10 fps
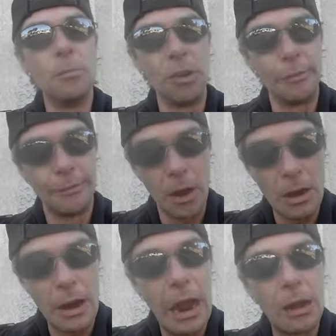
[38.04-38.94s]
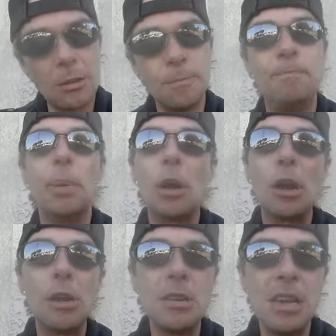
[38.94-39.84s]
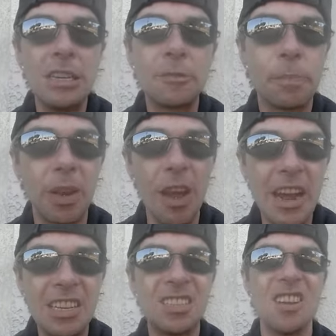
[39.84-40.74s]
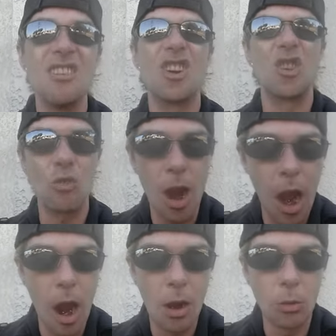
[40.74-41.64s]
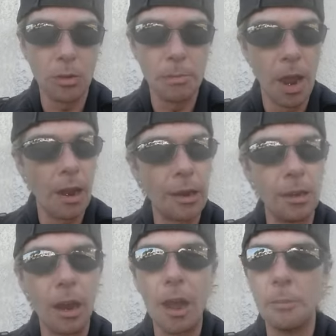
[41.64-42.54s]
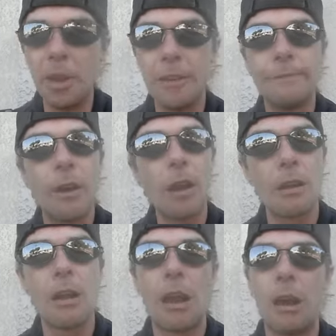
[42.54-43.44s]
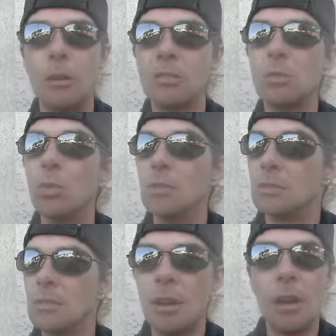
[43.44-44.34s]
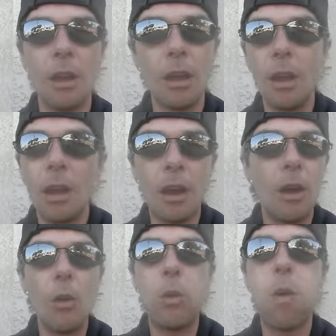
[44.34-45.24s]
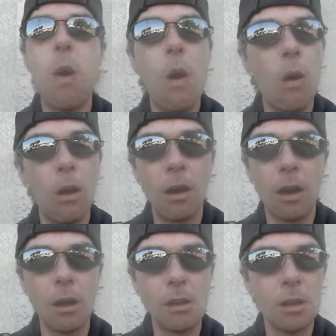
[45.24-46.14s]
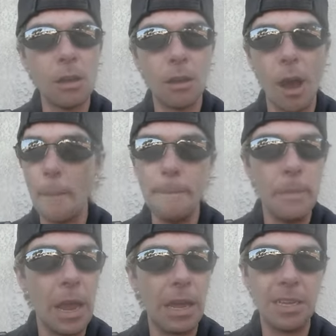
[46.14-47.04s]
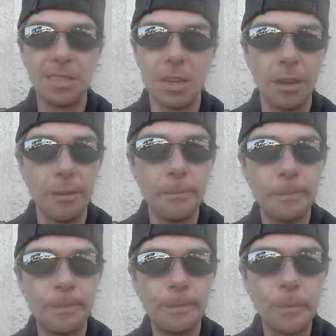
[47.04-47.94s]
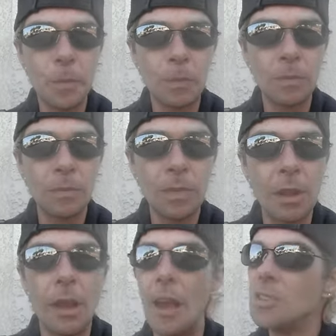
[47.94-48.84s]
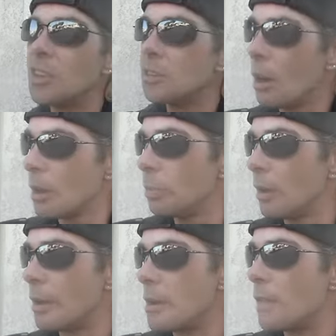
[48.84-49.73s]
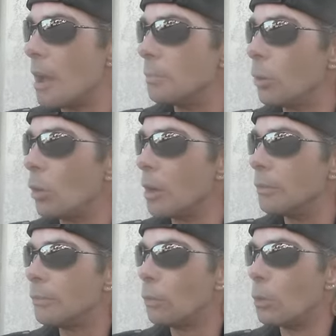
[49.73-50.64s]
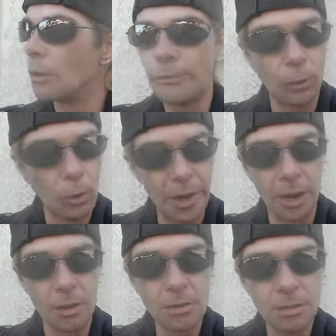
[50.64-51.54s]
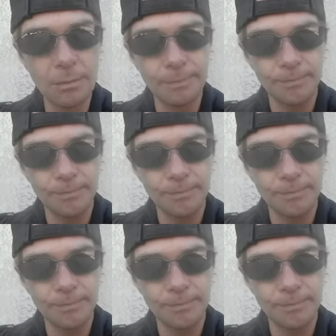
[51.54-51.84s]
But Firehouse burned this place to the ground, man. I mean, Firehouse was, whew, amazing. As a guitar player at that point for 4 years,